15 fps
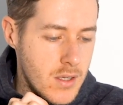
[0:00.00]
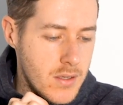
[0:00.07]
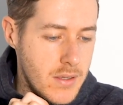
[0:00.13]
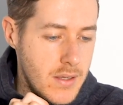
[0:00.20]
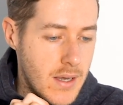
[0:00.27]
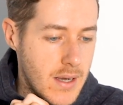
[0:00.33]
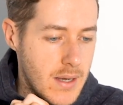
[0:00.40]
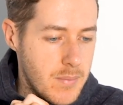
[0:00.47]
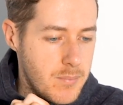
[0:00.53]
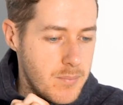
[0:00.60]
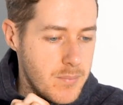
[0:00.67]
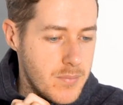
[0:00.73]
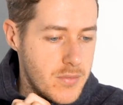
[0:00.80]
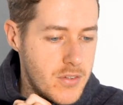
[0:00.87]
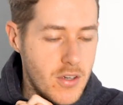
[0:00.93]
Yeah,
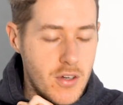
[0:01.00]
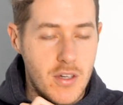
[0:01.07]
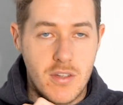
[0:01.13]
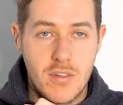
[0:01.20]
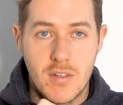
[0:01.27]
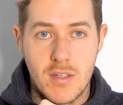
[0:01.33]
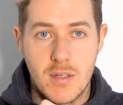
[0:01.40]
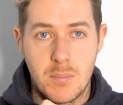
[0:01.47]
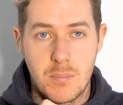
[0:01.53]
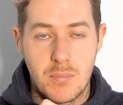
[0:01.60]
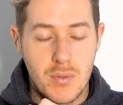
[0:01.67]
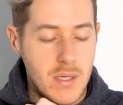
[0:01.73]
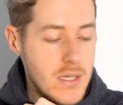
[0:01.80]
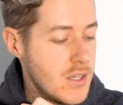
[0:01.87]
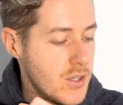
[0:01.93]
sorry to
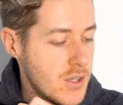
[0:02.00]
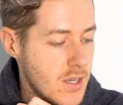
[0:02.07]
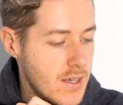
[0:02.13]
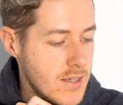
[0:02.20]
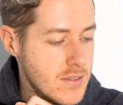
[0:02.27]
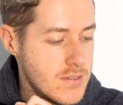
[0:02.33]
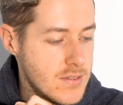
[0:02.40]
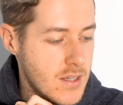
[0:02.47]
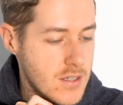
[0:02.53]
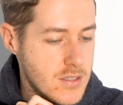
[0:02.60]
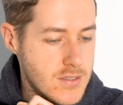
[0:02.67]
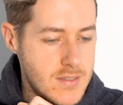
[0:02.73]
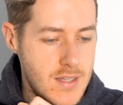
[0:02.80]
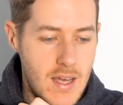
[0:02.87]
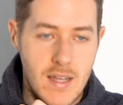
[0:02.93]
bring you guys such
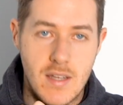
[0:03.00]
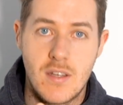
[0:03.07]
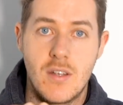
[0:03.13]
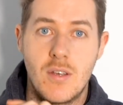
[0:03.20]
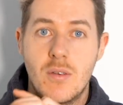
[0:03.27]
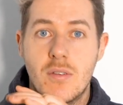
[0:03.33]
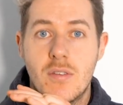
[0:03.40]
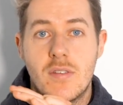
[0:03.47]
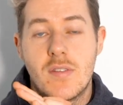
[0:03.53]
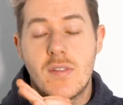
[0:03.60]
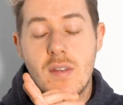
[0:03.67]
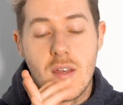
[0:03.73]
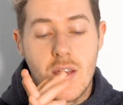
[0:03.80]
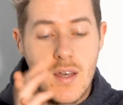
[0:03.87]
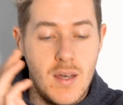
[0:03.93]
sad
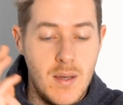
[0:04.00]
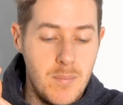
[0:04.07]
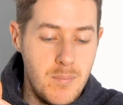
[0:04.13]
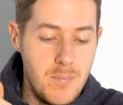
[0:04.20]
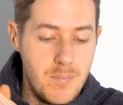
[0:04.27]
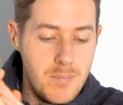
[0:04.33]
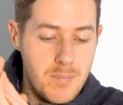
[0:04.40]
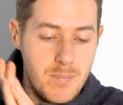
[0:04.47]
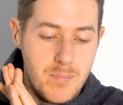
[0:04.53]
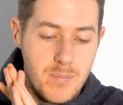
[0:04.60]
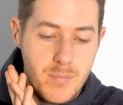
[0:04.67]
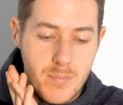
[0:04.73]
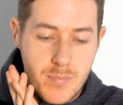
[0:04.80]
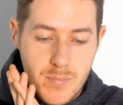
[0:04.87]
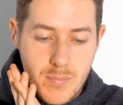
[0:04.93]
news. I'm
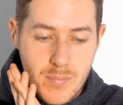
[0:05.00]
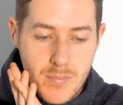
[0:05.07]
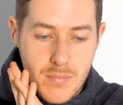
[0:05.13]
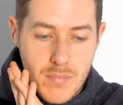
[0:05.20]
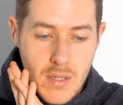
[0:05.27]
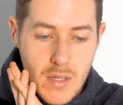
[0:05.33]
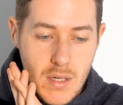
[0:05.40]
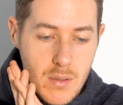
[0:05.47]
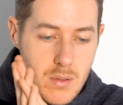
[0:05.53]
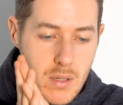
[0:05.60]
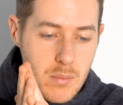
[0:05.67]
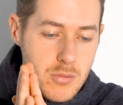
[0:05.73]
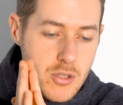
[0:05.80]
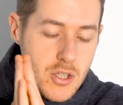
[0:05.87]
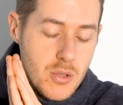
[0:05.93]

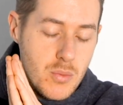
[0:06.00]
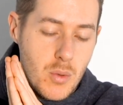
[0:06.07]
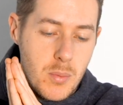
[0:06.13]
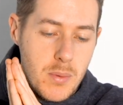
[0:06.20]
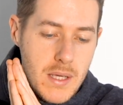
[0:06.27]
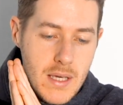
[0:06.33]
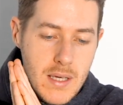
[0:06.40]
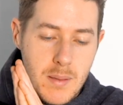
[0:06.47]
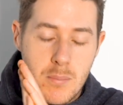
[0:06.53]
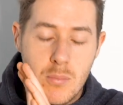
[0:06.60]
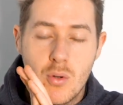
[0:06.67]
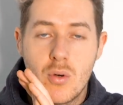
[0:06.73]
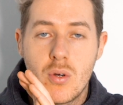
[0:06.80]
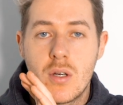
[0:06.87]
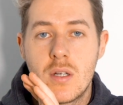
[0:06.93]
sure we'll be getting
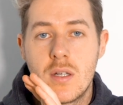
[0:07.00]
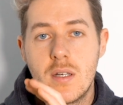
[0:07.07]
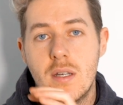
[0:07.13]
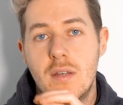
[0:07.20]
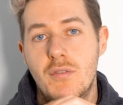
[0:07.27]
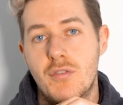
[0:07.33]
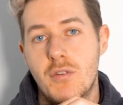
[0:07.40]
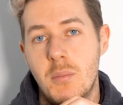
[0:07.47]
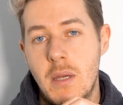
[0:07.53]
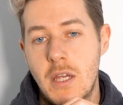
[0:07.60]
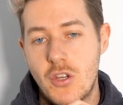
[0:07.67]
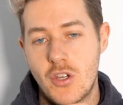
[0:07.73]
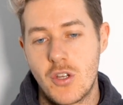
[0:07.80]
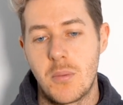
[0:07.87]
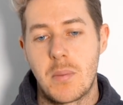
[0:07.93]
more
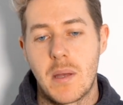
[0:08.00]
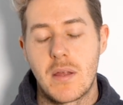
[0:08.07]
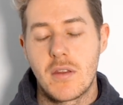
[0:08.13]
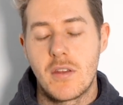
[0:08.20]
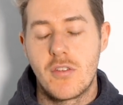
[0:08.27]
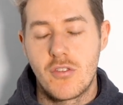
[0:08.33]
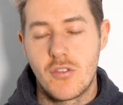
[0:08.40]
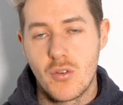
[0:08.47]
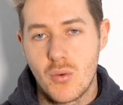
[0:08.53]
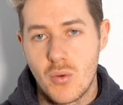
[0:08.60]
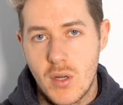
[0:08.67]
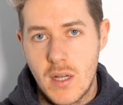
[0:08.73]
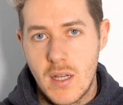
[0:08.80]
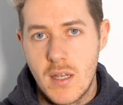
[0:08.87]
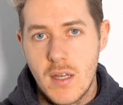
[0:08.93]
information about this
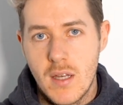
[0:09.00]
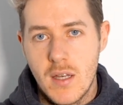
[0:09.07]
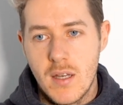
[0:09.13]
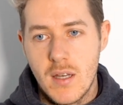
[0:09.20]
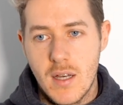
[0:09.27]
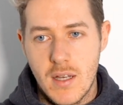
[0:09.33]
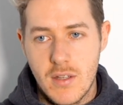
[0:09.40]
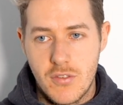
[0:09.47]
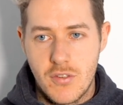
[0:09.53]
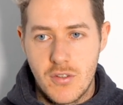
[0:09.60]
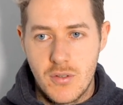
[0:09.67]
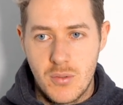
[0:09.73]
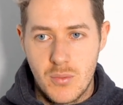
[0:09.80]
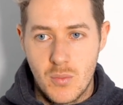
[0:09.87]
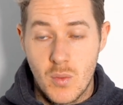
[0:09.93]
story as
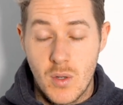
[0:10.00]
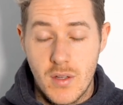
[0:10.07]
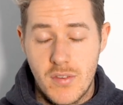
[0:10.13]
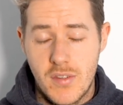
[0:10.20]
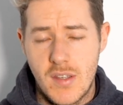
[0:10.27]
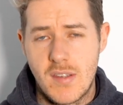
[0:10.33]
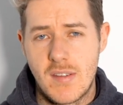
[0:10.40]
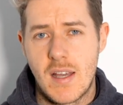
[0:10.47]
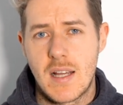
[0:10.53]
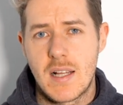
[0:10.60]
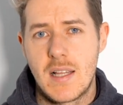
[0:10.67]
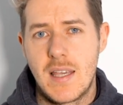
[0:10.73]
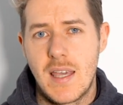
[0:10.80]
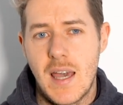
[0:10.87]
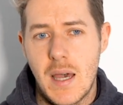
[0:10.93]
to what's
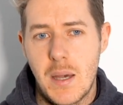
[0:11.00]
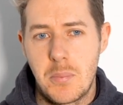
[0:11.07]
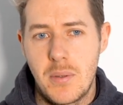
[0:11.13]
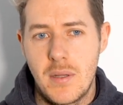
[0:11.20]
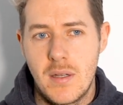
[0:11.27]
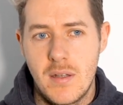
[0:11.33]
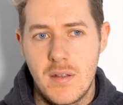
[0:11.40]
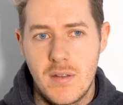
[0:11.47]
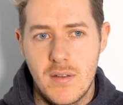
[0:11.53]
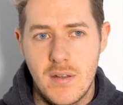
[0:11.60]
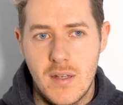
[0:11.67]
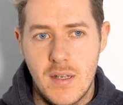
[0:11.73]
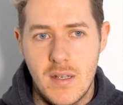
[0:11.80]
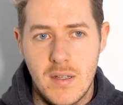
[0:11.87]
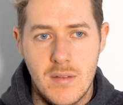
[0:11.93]
exactly happened
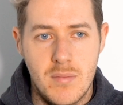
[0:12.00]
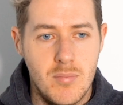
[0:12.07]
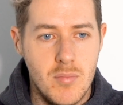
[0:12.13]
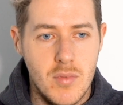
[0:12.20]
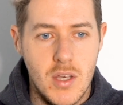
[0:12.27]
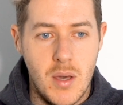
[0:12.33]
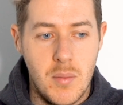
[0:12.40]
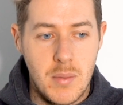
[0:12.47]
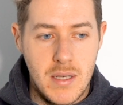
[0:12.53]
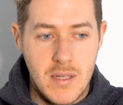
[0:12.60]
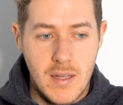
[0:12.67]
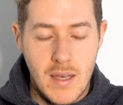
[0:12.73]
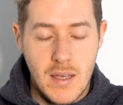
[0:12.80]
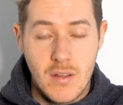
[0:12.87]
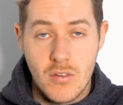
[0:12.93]
in coming
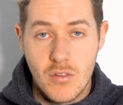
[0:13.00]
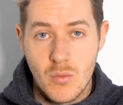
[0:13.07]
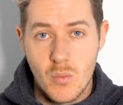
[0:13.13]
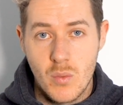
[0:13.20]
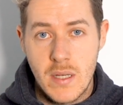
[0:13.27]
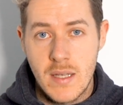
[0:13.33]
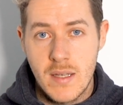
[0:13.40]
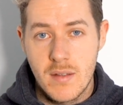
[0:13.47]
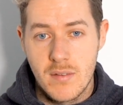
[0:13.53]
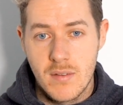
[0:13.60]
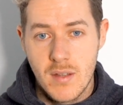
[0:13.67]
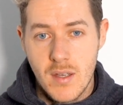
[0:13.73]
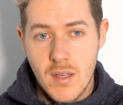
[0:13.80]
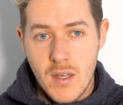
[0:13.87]
days and weeks.